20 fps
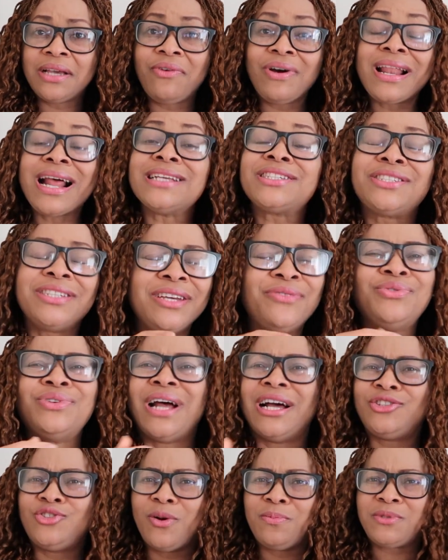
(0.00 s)
Whether she even
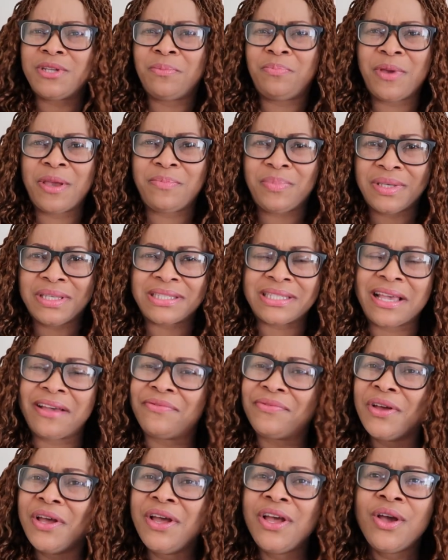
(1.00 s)
adopted a baby
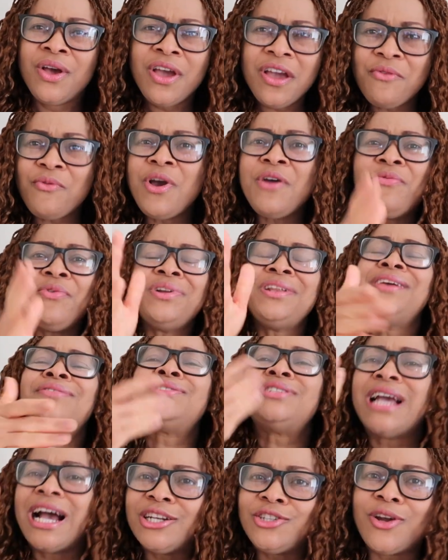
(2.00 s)
itself. Even if
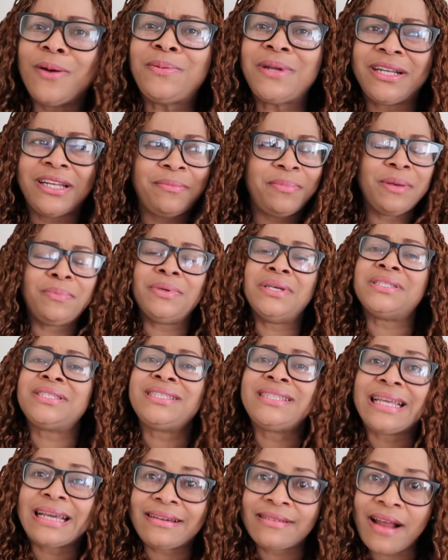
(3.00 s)
she adopted a baby, is
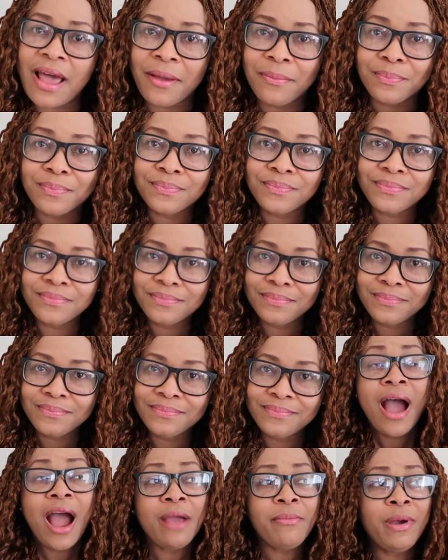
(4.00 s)
it a crime?
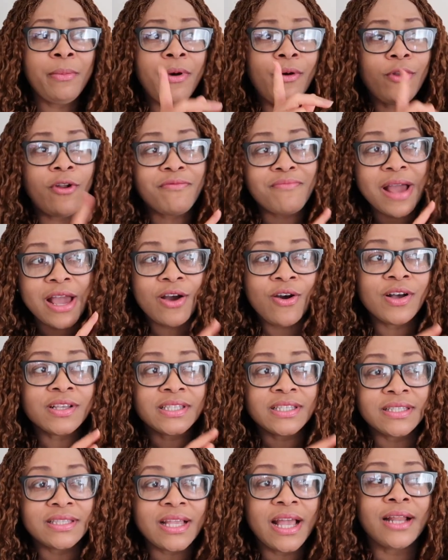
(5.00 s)
I remember one of my
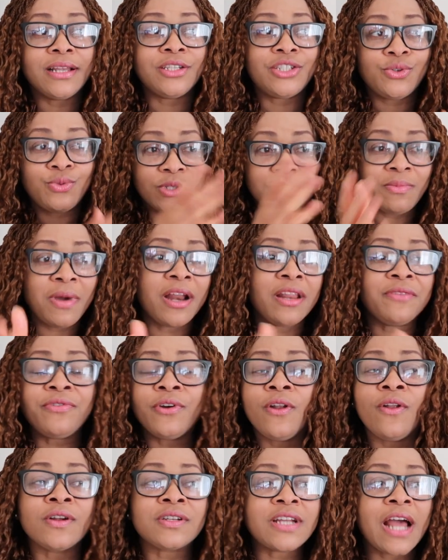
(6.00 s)
cousins then, she was married for
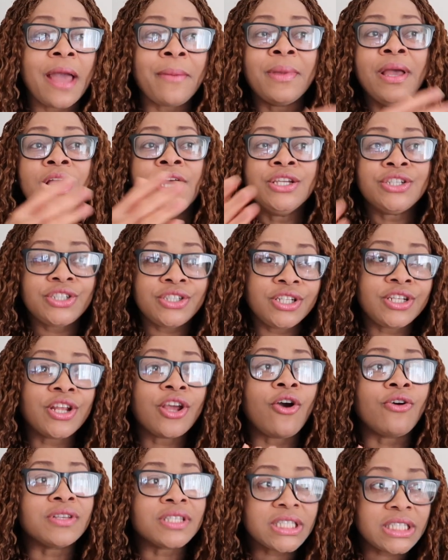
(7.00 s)
a long time, she
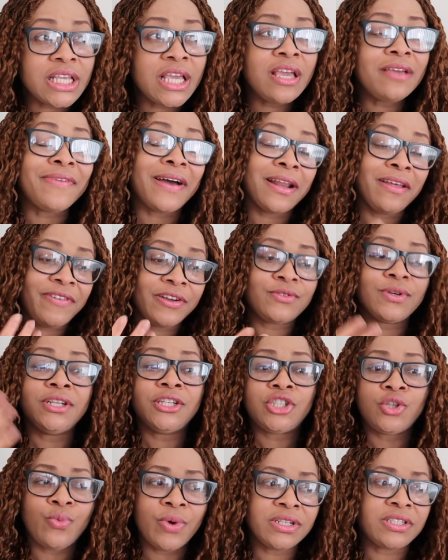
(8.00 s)
didn't conceive, and eventually
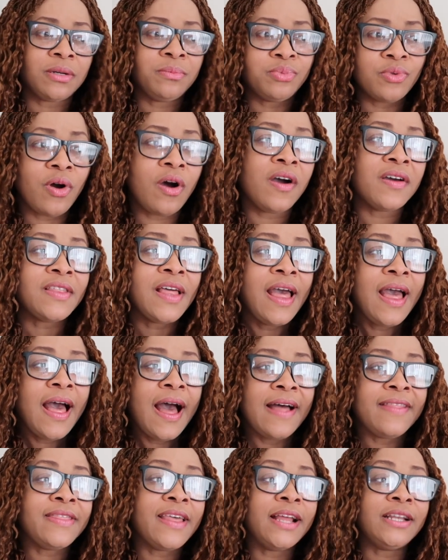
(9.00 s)
she went abroad,
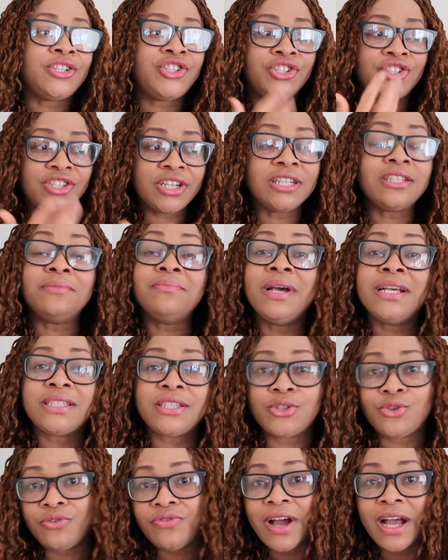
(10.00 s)
and then she shared the
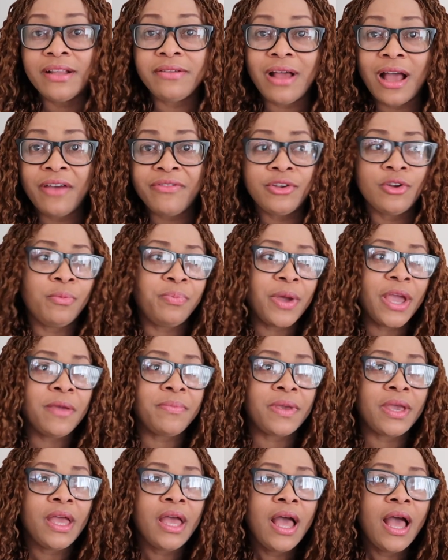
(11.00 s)
message of having a baby.